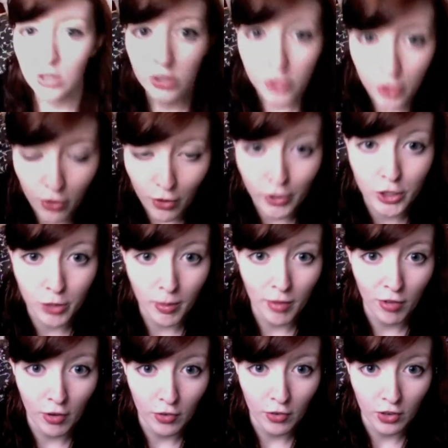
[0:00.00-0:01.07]
So those are my
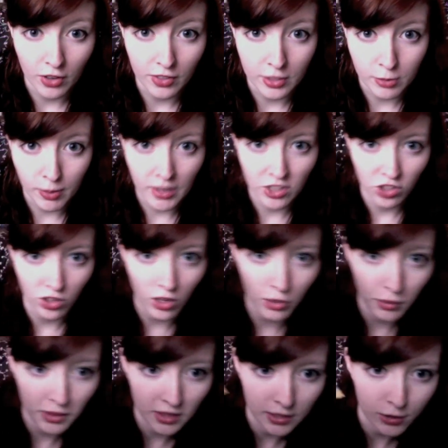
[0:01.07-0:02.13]
favorite on this page,
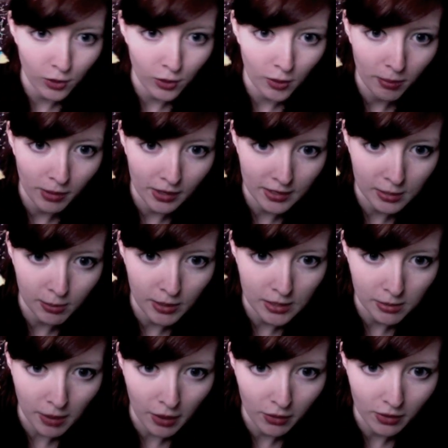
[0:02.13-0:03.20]
along with this one, because
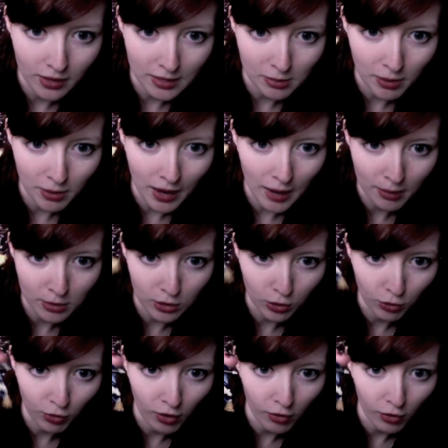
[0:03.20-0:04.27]
Space Mountain is my
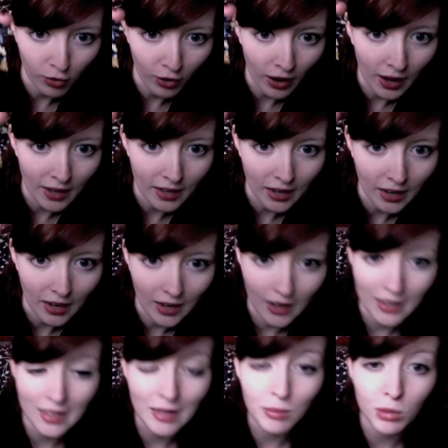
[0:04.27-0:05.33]
absolute favorite ride, and I
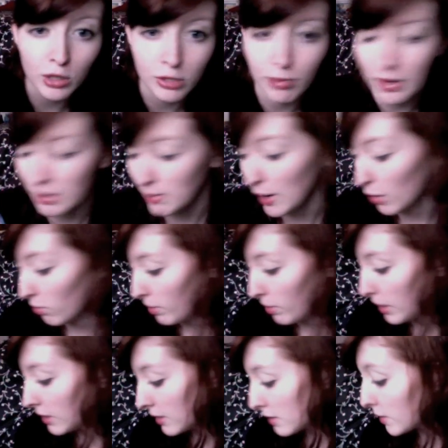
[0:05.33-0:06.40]
need more Space Mountain
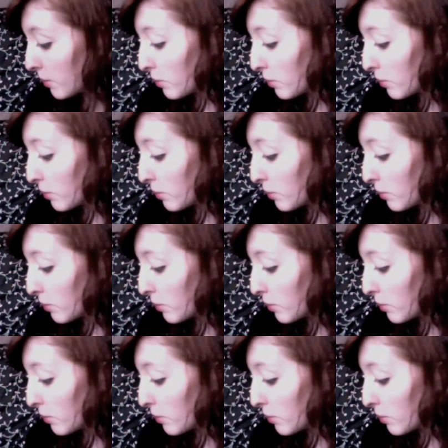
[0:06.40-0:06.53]
pins.